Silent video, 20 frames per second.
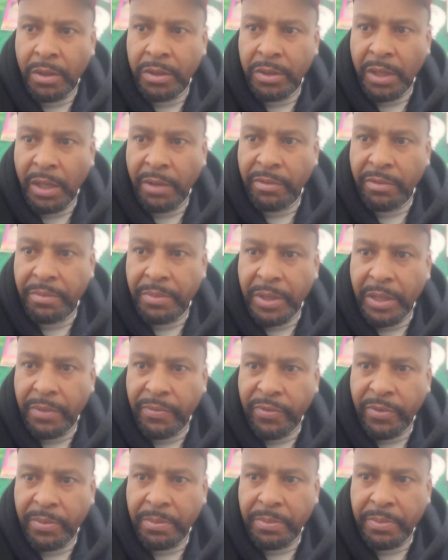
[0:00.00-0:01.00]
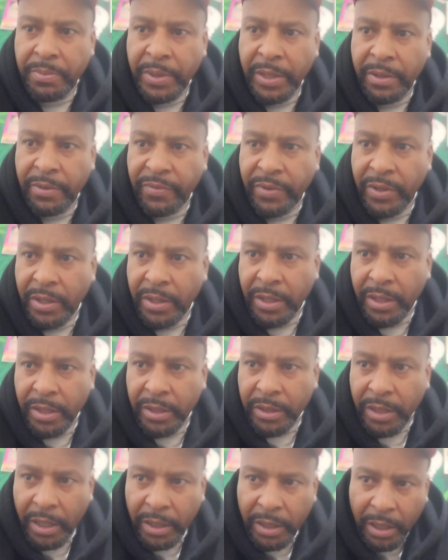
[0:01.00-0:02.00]
Because they were being
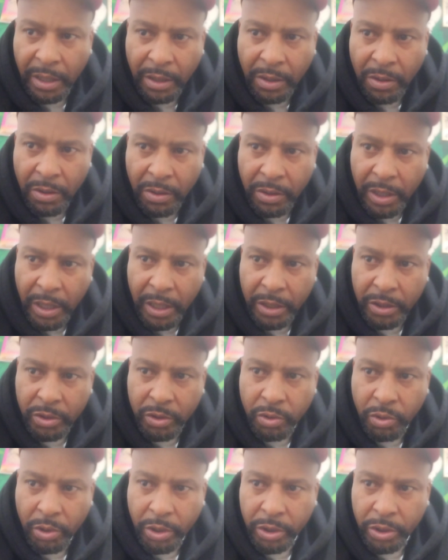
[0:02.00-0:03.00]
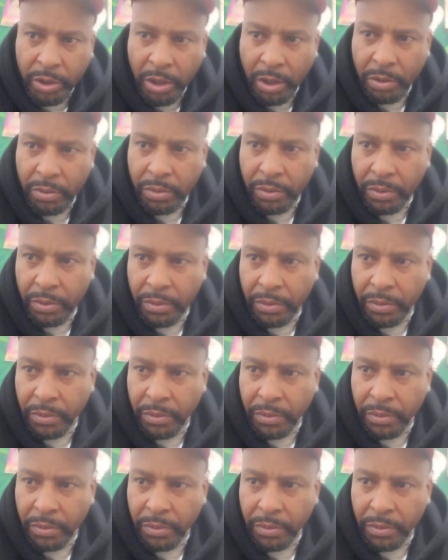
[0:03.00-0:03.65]
Benavidez got that long ass torso.